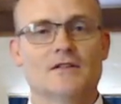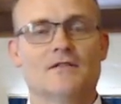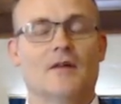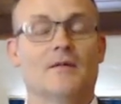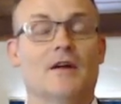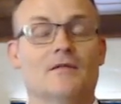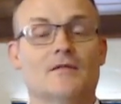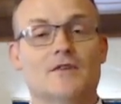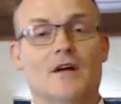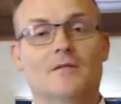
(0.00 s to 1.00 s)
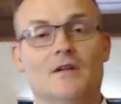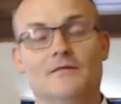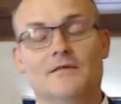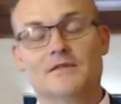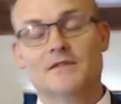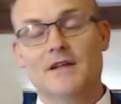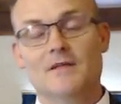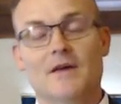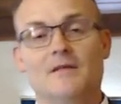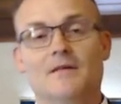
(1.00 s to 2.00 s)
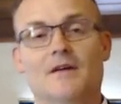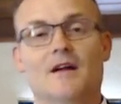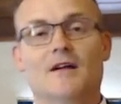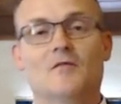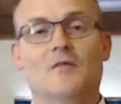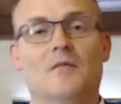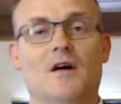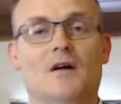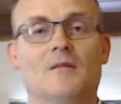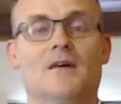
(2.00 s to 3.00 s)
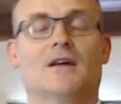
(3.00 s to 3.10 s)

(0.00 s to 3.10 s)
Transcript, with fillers: have not been able to travel up to see the baby, and I know my mom